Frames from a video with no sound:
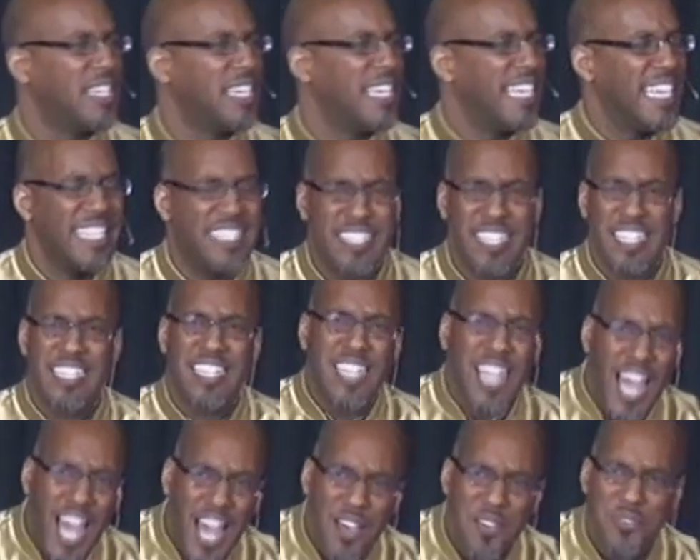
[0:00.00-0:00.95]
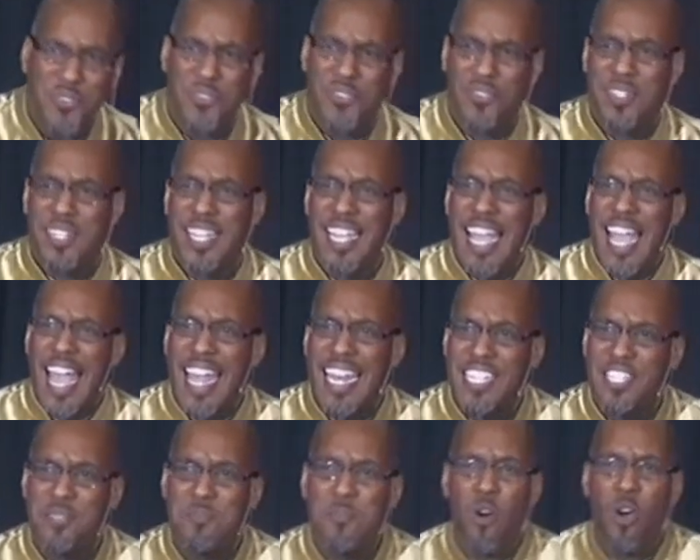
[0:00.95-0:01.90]
It's his love. And
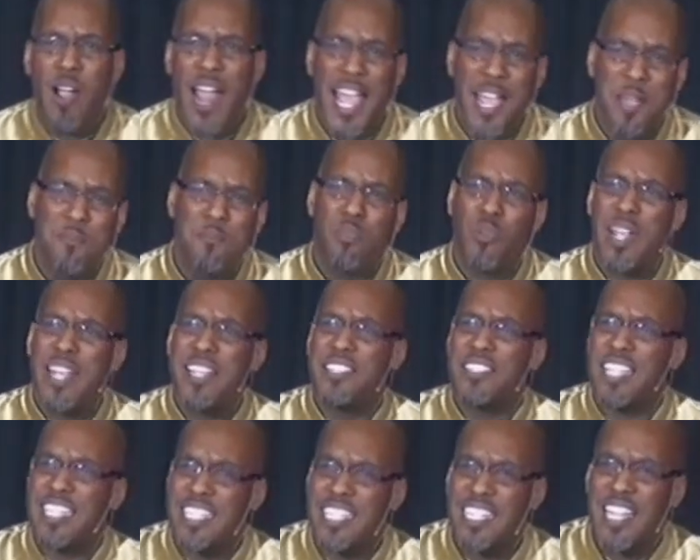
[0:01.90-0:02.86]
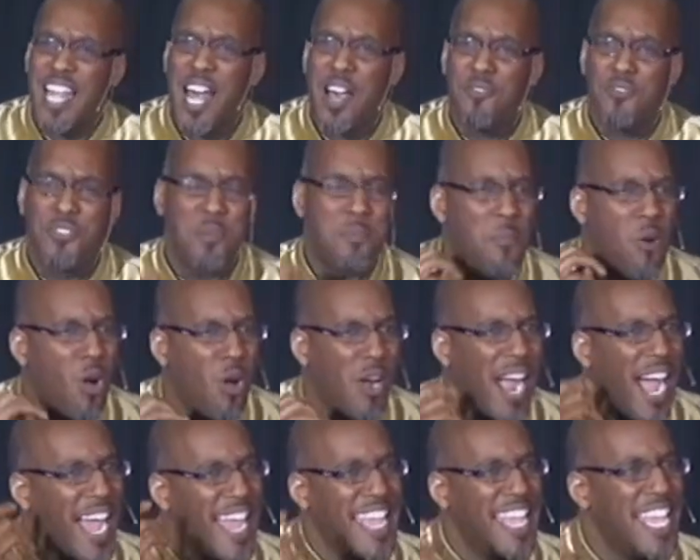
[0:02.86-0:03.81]
it's the more I embrace this love, the more
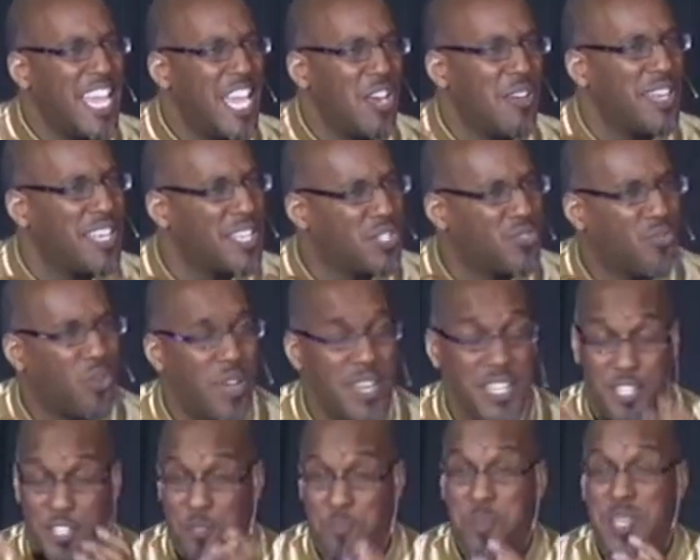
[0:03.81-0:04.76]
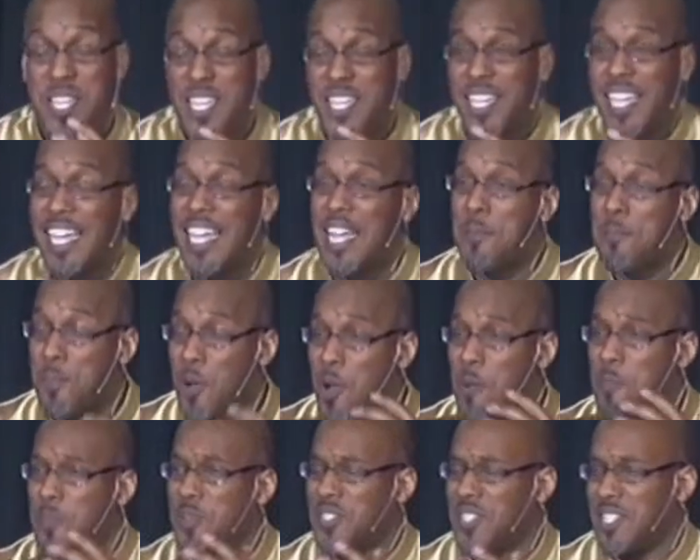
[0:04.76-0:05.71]
I hear his voice speak
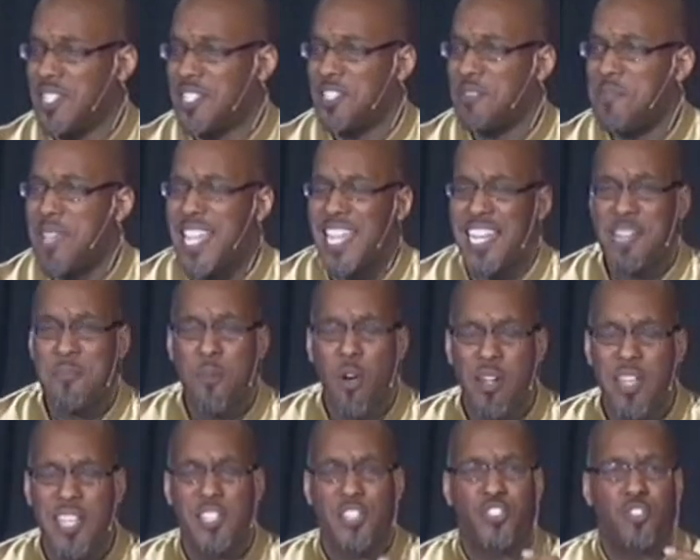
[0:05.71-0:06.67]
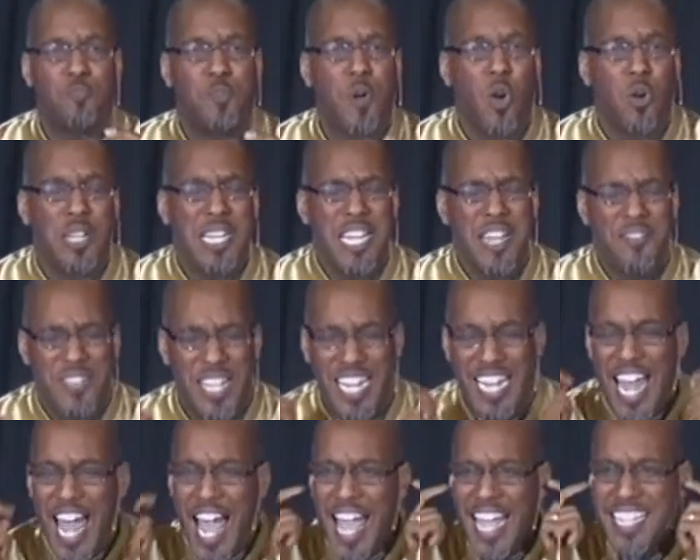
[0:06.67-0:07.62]
purpose into me. And the more he spoke, the
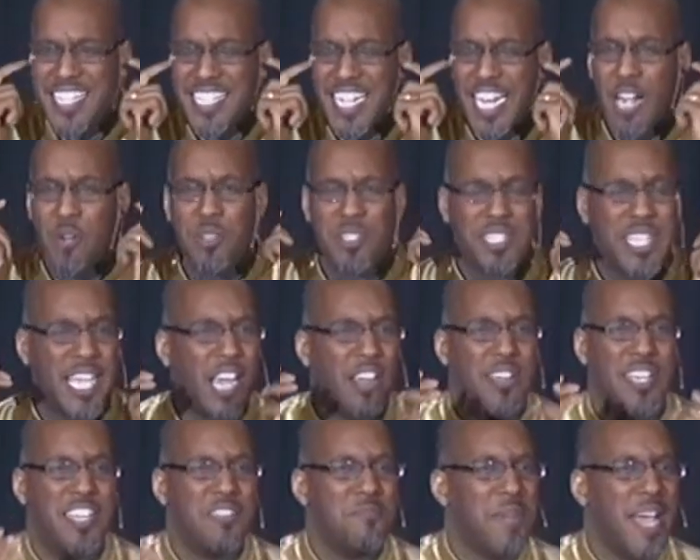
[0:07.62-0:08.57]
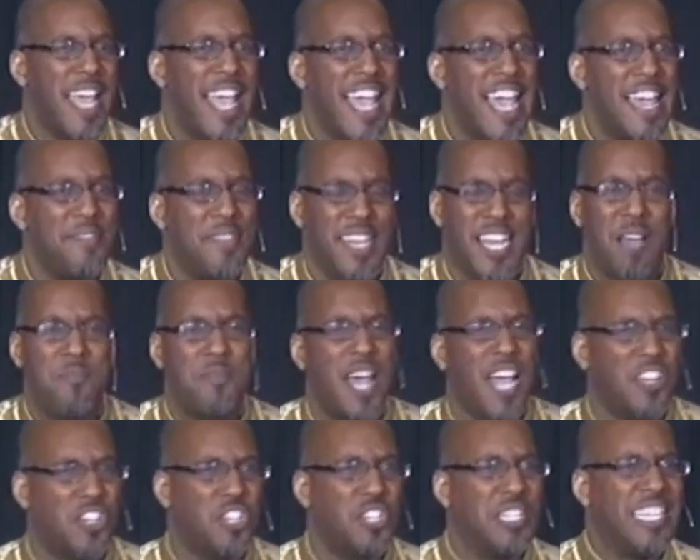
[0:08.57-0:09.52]
lies that I was carrying in my head that I'm
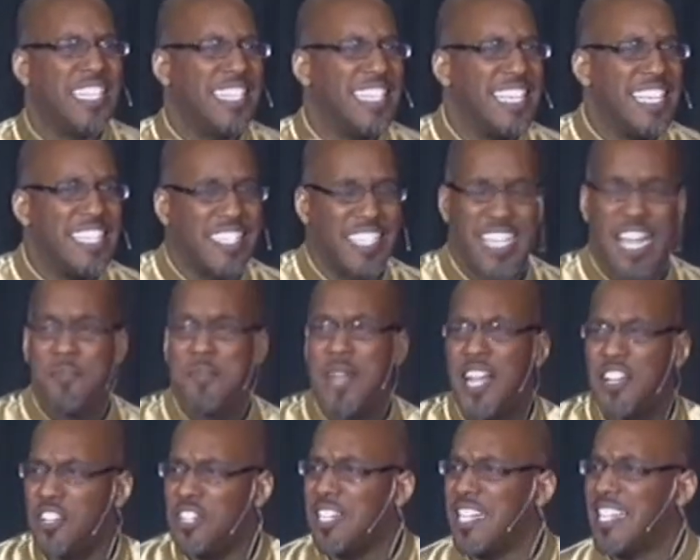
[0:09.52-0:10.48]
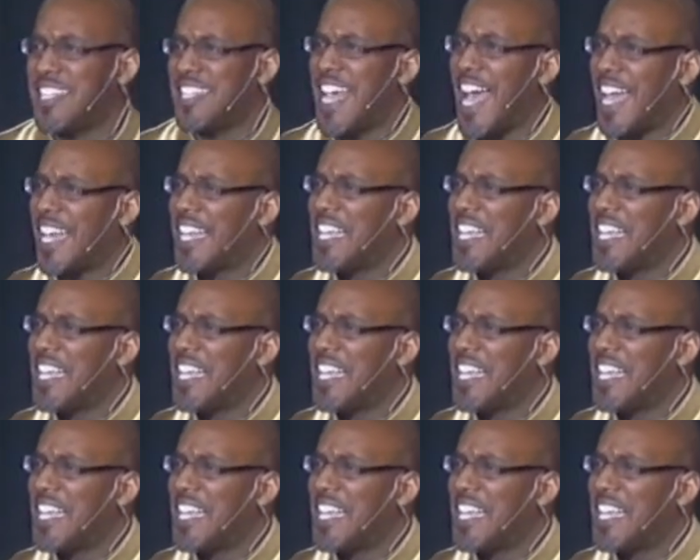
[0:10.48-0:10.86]
not good at this and I'm not good at that